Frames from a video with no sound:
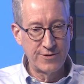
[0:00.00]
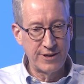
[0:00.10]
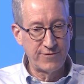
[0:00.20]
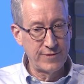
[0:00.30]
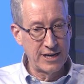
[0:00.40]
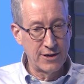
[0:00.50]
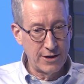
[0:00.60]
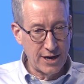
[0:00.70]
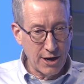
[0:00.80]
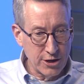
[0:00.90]
that in
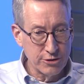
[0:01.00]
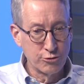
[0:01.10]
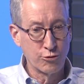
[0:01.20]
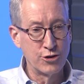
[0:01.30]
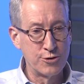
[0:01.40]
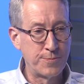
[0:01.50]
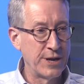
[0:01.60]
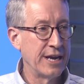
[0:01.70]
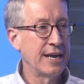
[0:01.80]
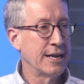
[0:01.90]
our group,
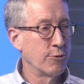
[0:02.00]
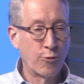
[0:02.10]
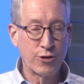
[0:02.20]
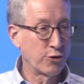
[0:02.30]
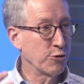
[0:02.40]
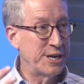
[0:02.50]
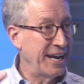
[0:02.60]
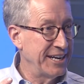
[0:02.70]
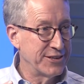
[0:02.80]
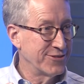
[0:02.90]
we're
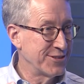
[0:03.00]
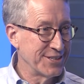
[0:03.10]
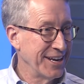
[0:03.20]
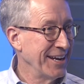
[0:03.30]
creatives.